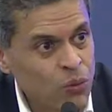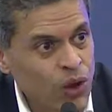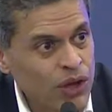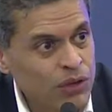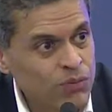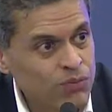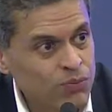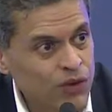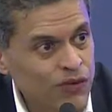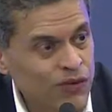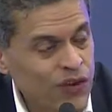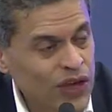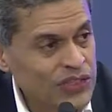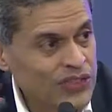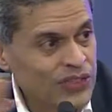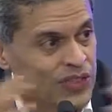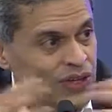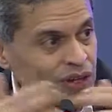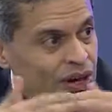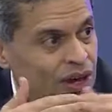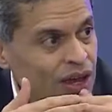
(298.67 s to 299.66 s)
one
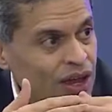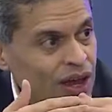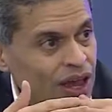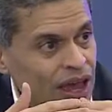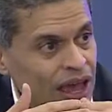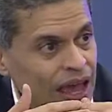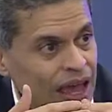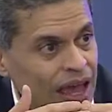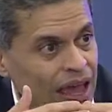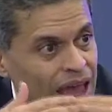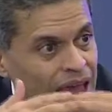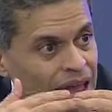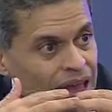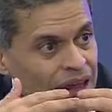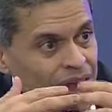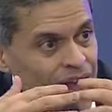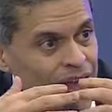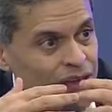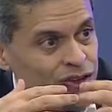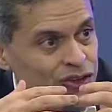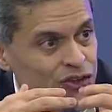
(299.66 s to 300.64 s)
professor. And,
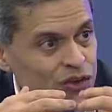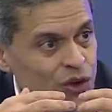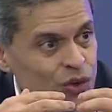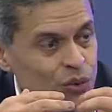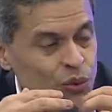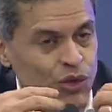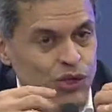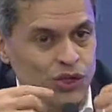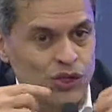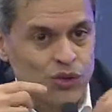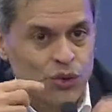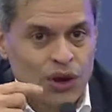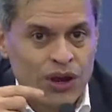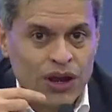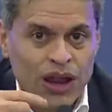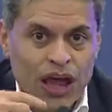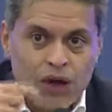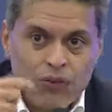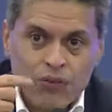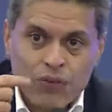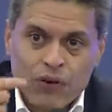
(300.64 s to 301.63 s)
and so, what you are now